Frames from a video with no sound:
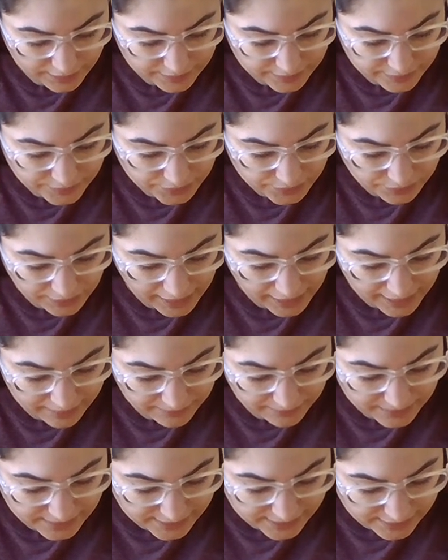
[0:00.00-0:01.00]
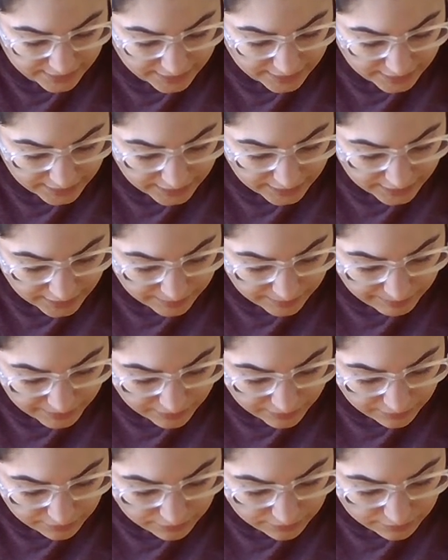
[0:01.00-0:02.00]
So I would say
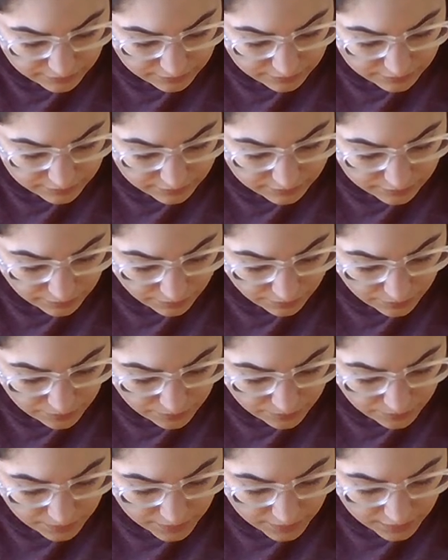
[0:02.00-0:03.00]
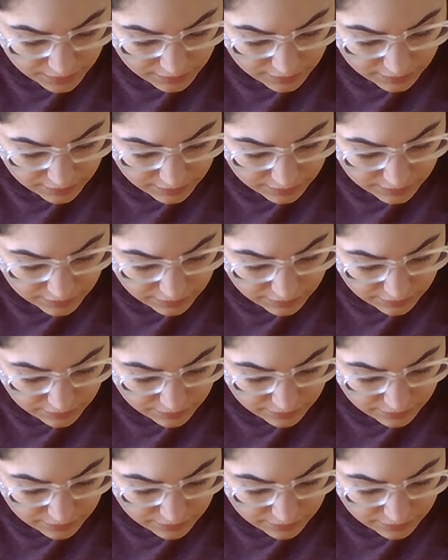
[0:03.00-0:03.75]
about 1, 2,